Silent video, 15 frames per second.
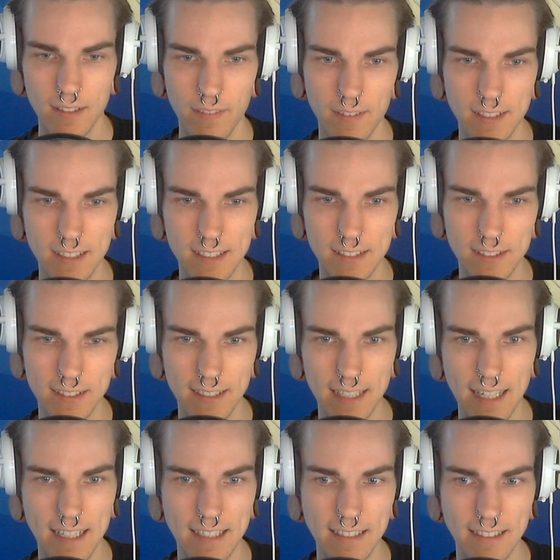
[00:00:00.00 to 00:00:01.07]
this is
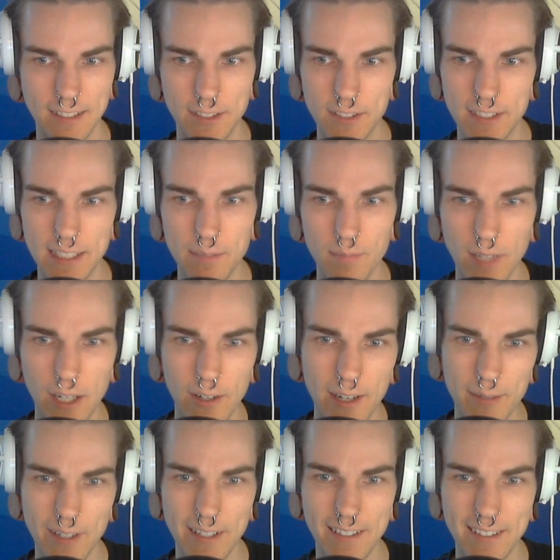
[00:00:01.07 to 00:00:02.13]
getting a little too deep now.
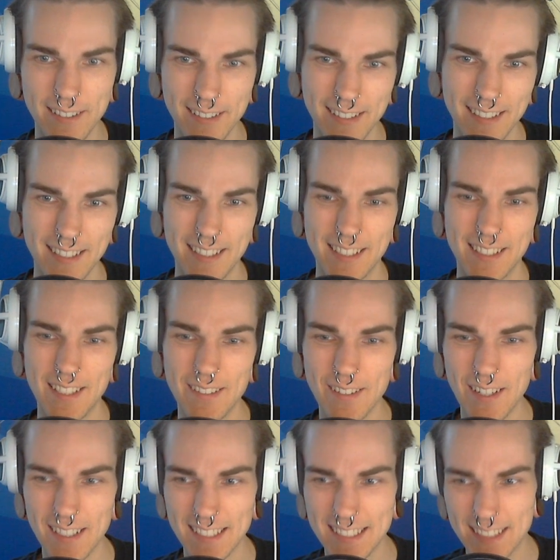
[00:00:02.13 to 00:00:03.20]
I'm gonna
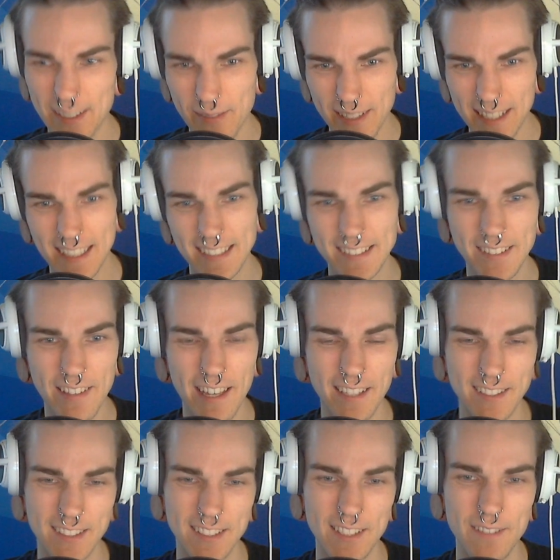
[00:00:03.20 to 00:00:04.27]
stop getting into
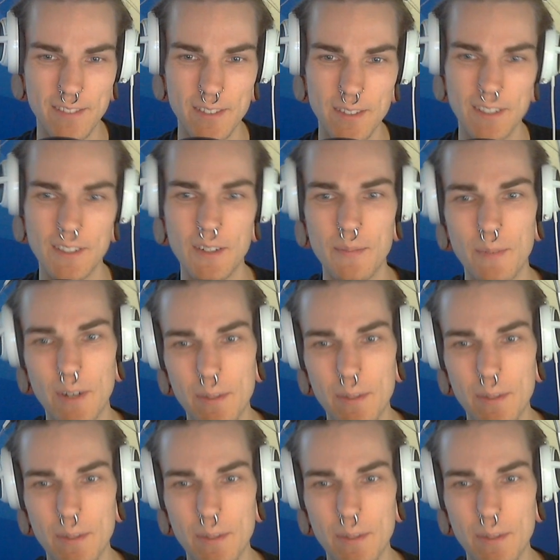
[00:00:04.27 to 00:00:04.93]
that. So if you want to know more